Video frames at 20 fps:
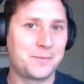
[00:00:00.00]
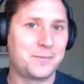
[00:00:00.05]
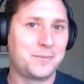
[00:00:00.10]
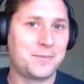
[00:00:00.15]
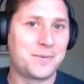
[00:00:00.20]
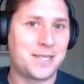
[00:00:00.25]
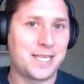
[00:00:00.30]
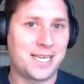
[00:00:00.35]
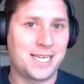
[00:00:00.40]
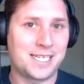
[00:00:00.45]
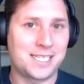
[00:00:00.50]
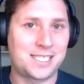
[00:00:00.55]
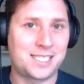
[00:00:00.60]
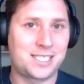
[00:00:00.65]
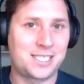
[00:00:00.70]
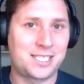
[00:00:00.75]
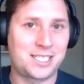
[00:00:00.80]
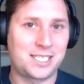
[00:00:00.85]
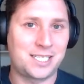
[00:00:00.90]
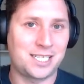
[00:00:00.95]

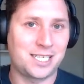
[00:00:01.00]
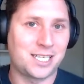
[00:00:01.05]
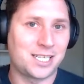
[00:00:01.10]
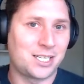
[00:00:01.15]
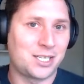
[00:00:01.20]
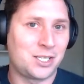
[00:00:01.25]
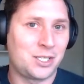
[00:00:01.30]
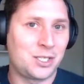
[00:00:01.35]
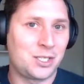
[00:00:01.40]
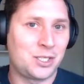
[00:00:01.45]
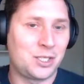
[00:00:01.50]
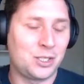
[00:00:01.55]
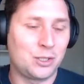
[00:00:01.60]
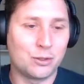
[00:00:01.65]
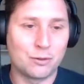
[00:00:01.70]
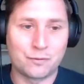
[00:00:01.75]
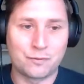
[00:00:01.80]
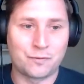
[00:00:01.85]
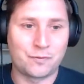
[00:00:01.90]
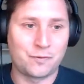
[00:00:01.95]
that
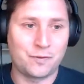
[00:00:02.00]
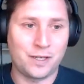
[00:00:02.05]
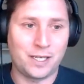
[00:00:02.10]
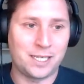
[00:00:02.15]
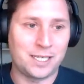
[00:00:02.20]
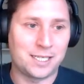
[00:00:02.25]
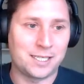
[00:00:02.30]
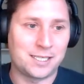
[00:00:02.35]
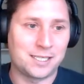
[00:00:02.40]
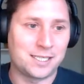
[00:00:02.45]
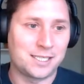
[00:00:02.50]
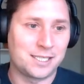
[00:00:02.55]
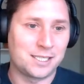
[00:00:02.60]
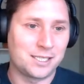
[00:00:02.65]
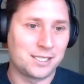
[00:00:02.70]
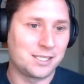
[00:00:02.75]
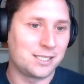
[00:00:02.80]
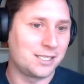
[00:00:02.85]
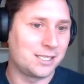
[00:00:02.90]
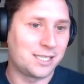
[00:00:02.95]
you've
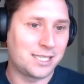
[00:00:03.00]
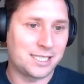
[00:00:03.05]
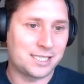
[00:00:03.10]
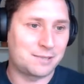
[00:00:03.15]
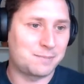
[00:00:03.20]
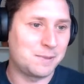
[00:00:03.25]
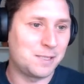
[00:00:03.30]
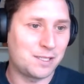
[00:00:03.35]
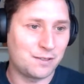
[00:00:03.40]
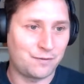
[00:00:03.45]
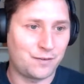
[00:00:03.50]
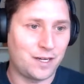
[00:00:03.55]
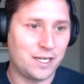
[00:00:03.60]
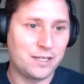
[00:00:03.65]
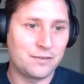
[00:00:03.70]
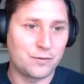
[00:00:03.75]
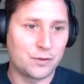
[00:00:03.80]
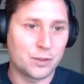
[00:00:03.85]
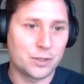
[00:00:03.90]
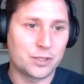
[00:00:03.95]
that's been defined
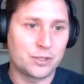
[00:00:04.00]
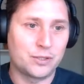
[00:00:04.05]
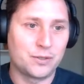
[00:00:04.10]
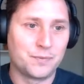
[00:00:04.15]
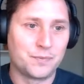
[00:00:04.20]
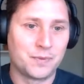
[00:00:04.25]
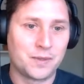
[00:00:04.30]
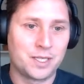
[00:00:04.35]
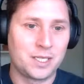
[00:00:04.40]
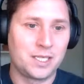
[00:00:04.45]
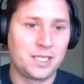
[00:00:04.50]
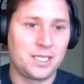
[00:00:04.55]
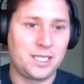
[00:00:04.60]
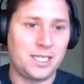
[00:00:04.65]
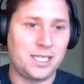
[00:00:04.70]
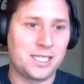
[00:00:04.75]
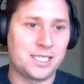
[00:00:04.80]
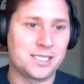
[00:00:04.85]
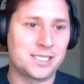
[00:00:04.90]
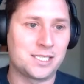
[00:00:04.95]
for you.
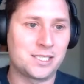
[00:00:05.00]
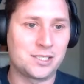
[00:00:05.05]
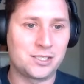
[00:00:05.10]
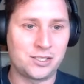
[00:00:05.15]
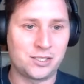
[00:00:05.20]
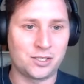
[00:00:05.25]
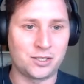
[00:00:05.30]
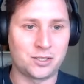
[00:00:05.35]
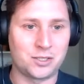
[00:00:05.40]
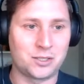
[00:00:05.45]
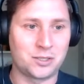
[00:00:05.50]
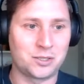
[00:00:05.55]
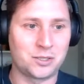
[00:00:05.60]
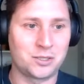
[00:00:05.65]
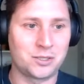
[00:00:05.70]
And so